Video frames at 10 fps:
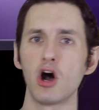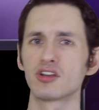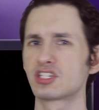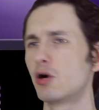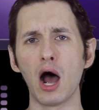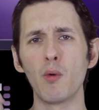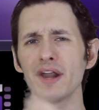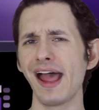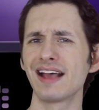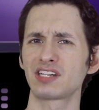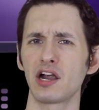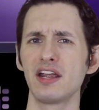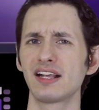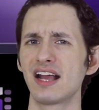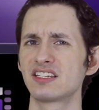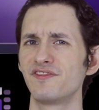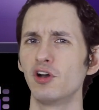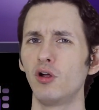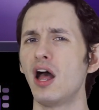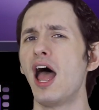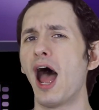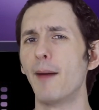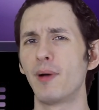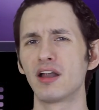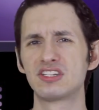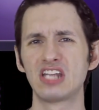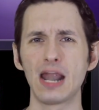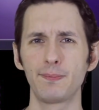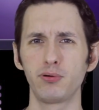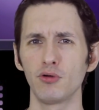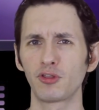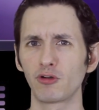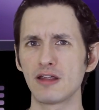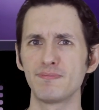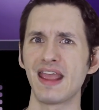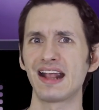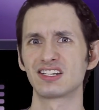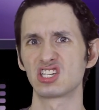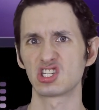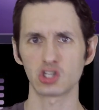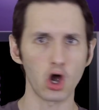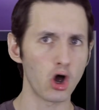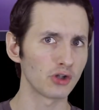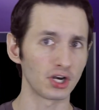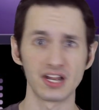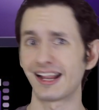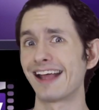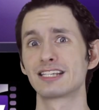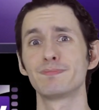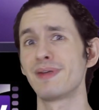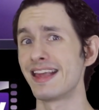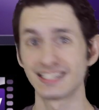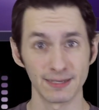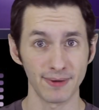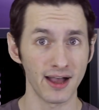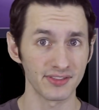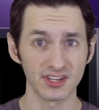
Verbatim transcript: Also, I want to ask how you guys feel about Deadpool 3 being stalled are you guys pissed about